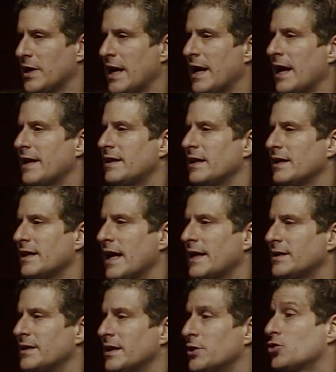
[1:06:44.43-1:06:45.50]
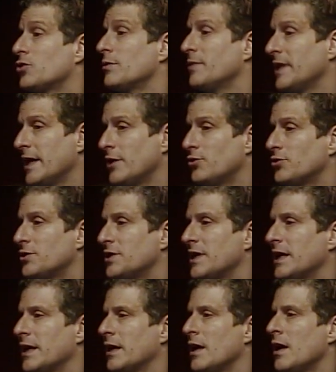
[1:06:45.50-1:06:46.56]
And I think that's extremely
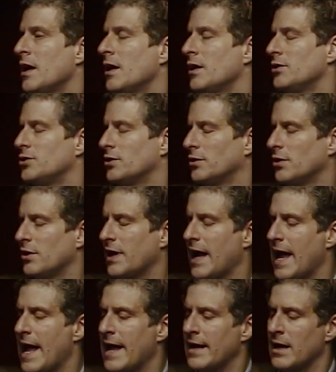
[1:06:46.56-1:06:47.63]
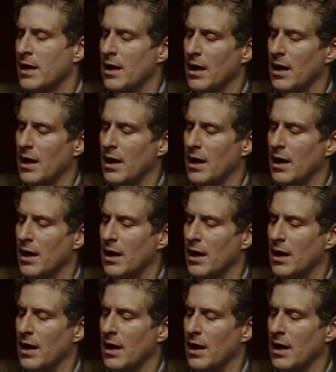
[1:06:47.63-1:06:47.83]
interesting to look at,